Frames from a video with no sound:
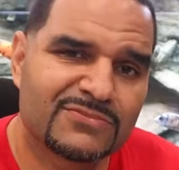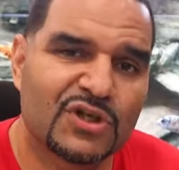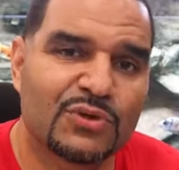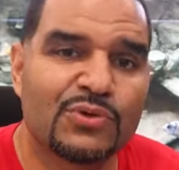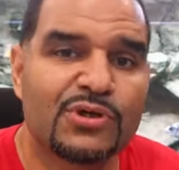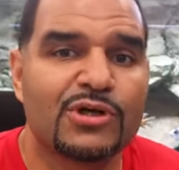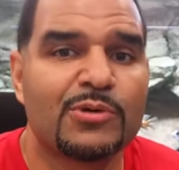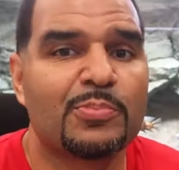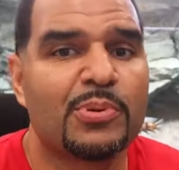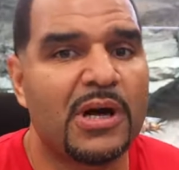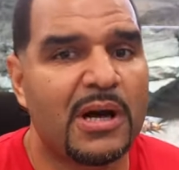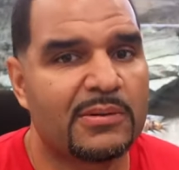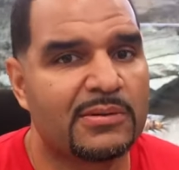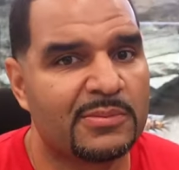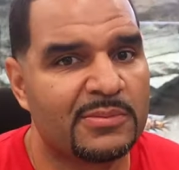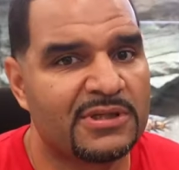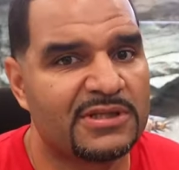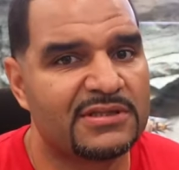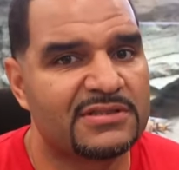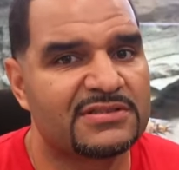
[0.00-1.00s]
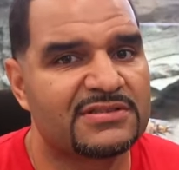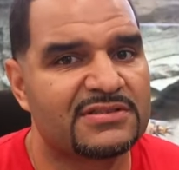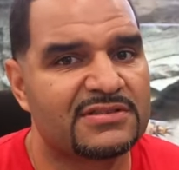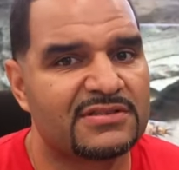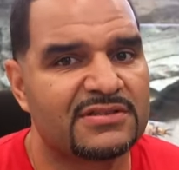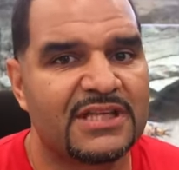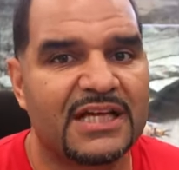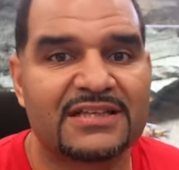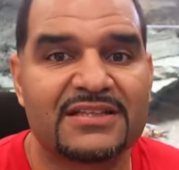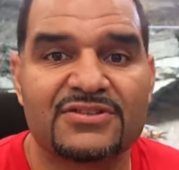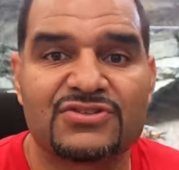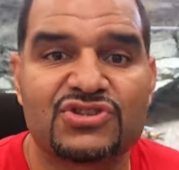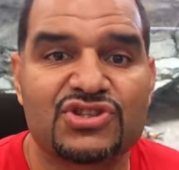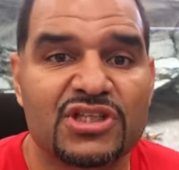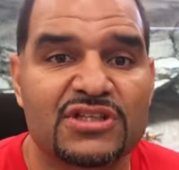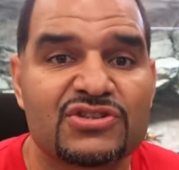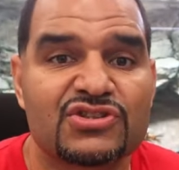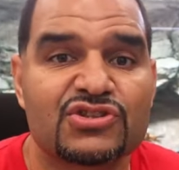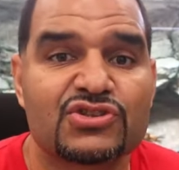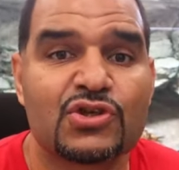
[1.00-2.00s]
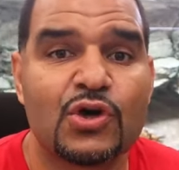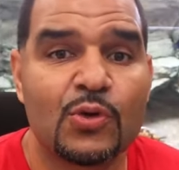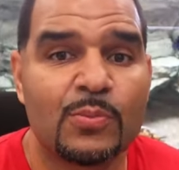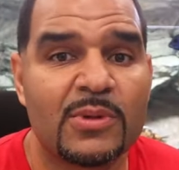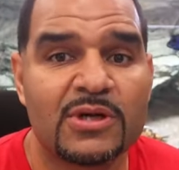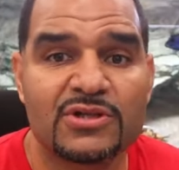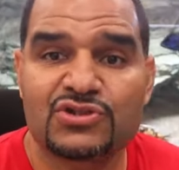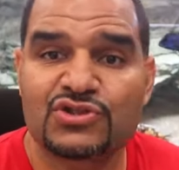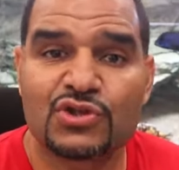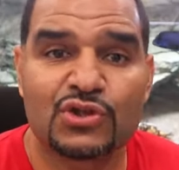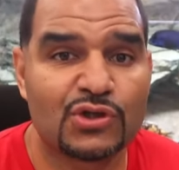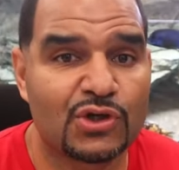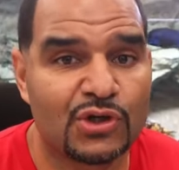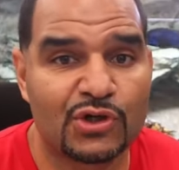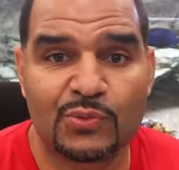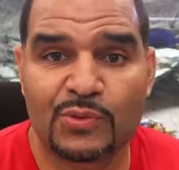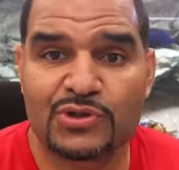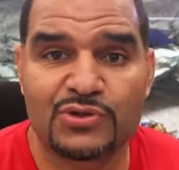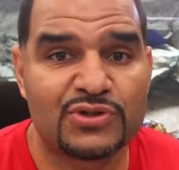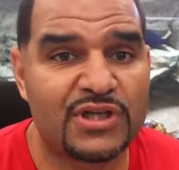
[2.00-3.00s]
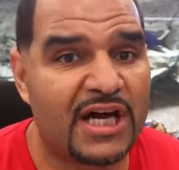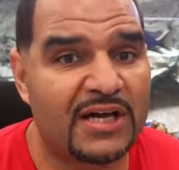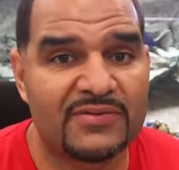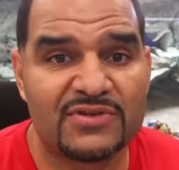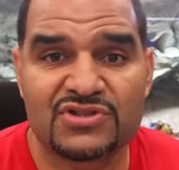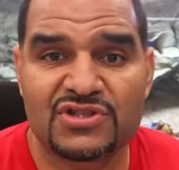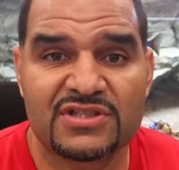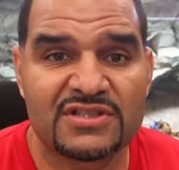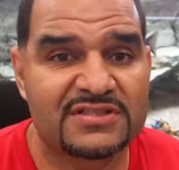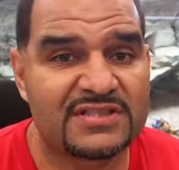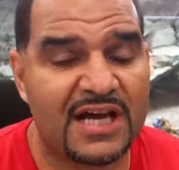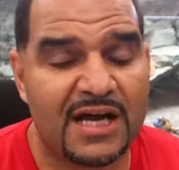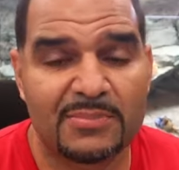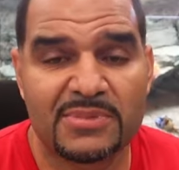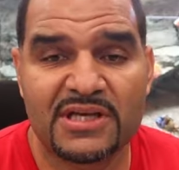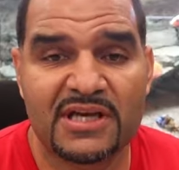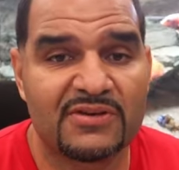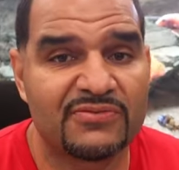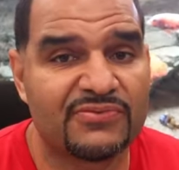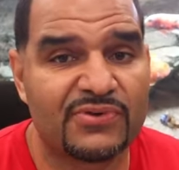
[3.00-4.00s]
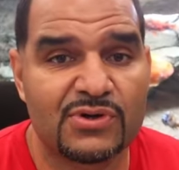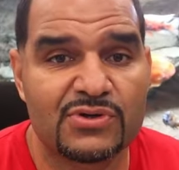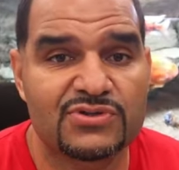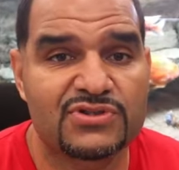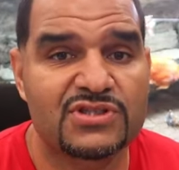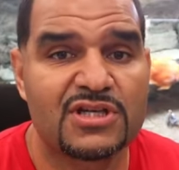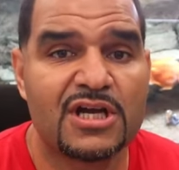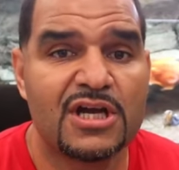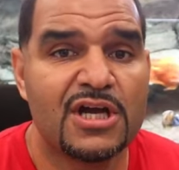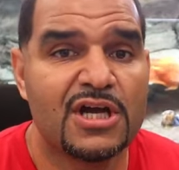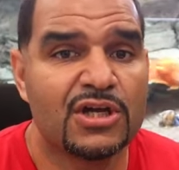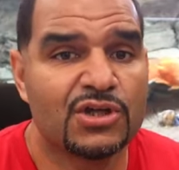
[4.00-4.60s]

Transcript: The real problem is that there's just so much to learn when you dive into this hobby head first.